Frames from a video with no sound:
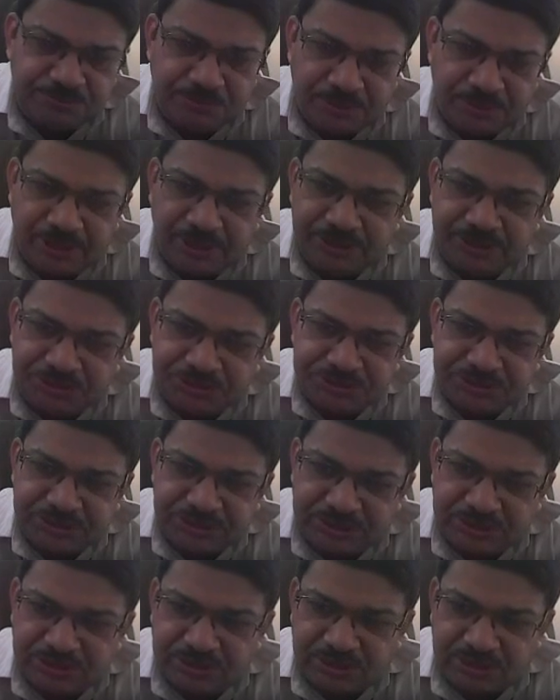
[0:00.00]

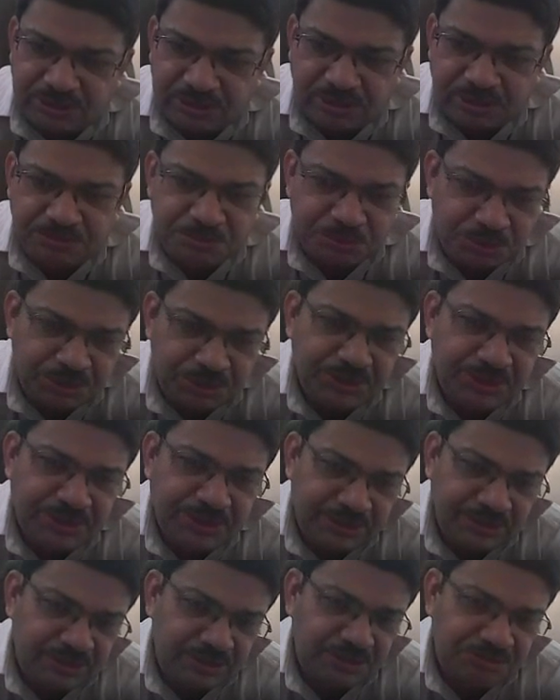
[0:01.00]
hydrostatic component
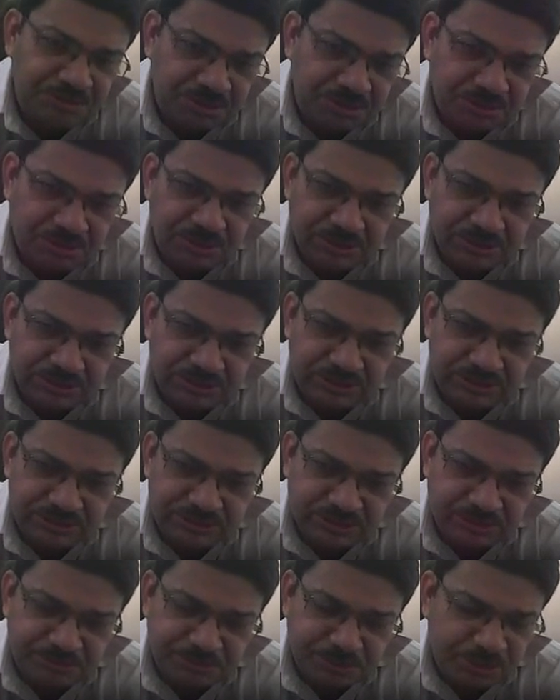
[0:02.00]
and deviatoric stress
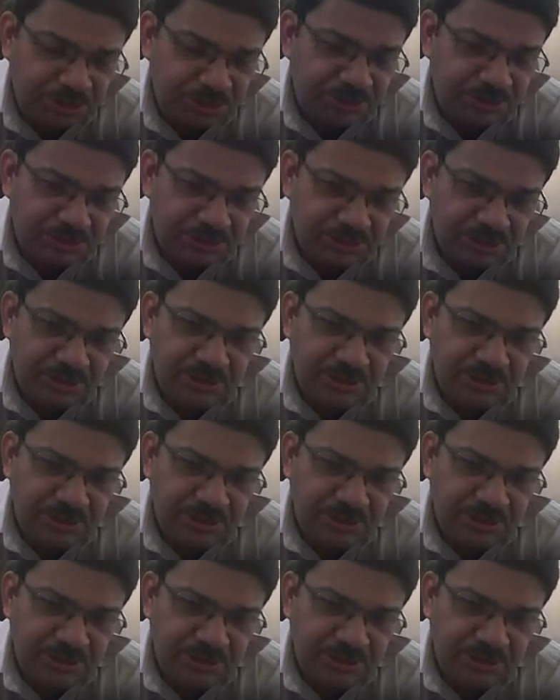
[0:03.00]
component,